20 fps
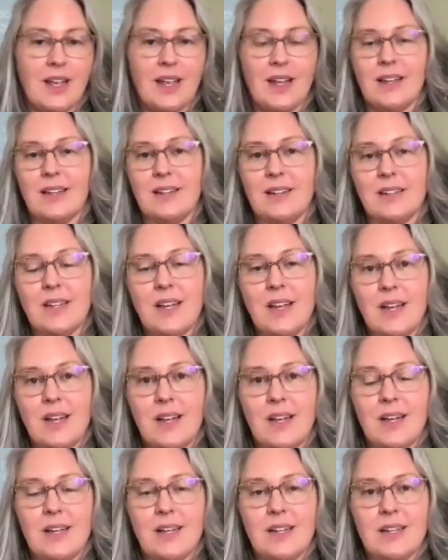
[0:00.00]
And
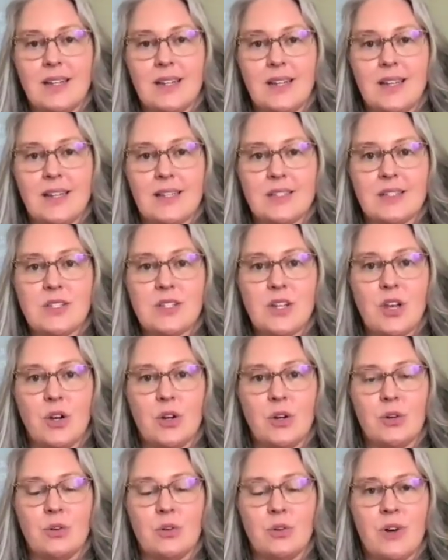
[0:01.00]

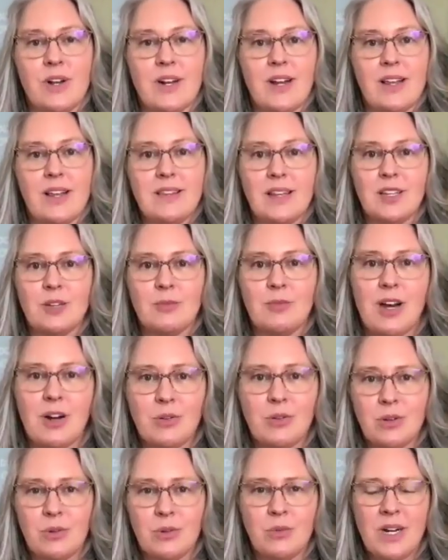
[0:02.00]
so when I think
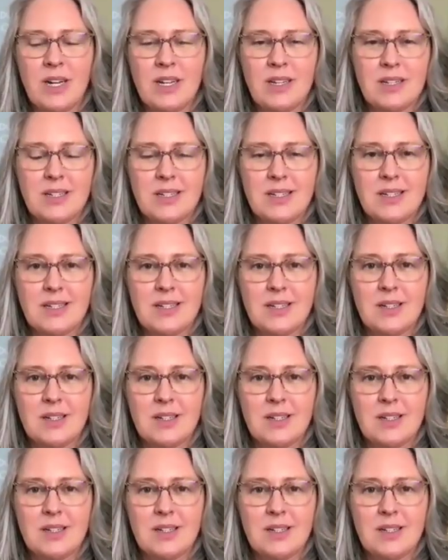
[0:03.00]
about, well, what